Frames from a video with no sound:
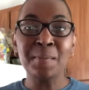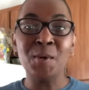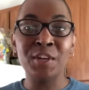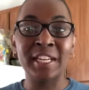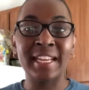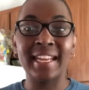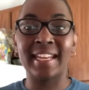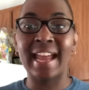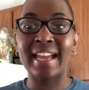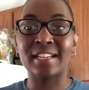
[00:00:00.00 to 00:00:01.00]
morning and
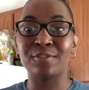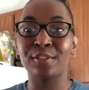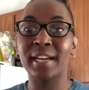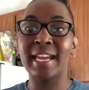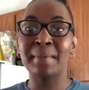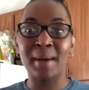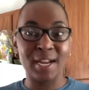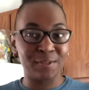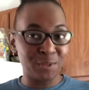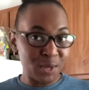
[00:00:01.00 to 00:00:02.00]
I have ran my
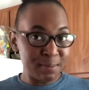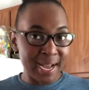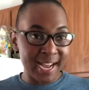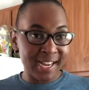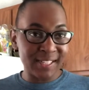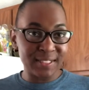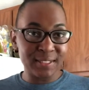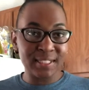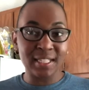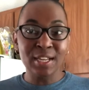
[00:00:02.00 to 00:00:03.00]
4 miles
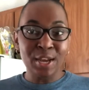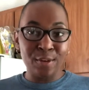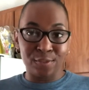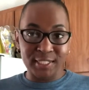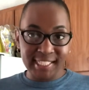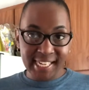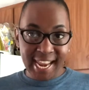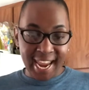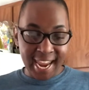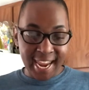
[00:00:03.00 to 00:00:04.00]
for
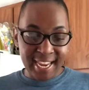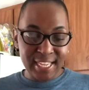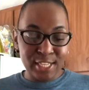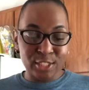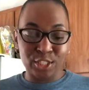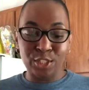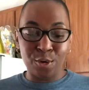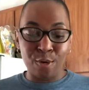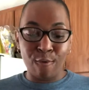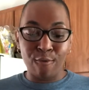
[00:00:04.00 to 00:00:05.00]
today.
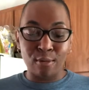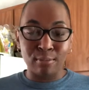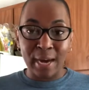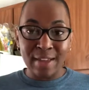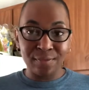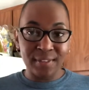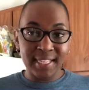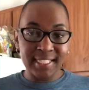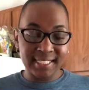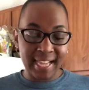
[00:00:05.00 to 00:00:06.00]
So for
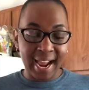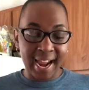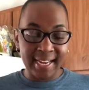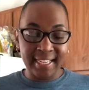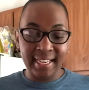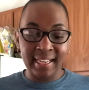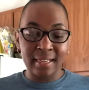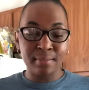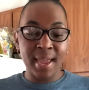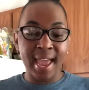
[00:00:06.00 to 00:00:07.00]
breakfast, I
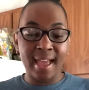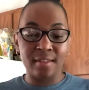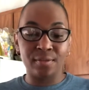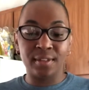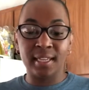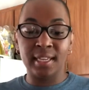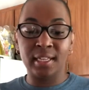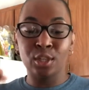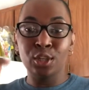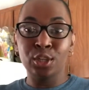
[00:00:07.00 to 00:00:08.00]
am having
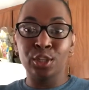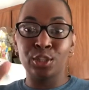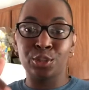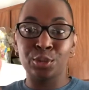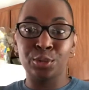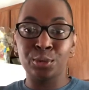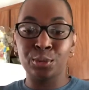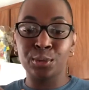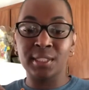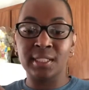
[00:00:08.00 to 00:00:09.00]

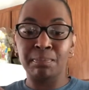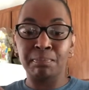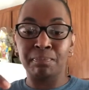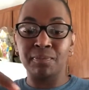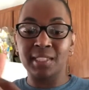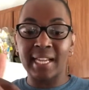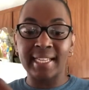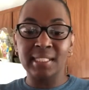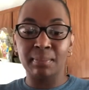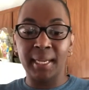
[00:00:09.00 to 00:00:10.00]
2
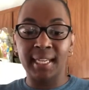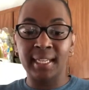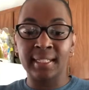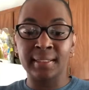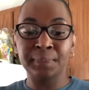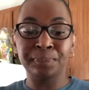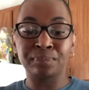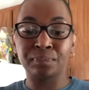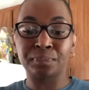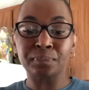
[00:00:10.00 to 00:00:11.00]
sliced bacon,
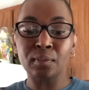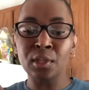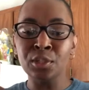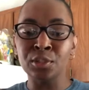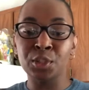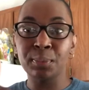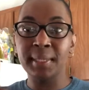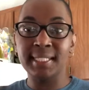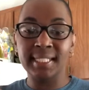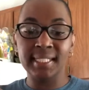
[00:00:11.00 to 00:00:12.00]
2
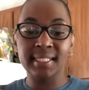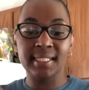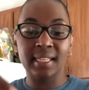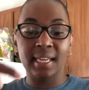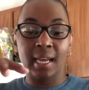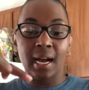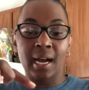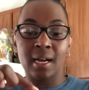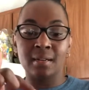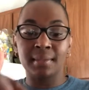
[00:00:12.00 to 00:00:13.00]
pieces,
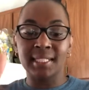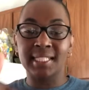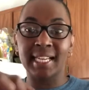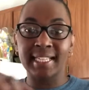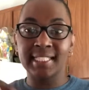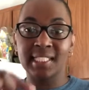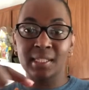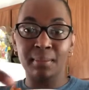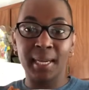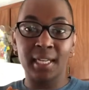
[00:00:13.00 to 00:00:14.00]
a sliced
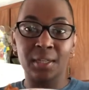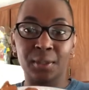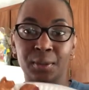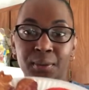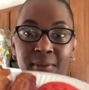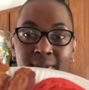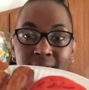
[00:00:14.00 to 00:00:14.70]
tomato,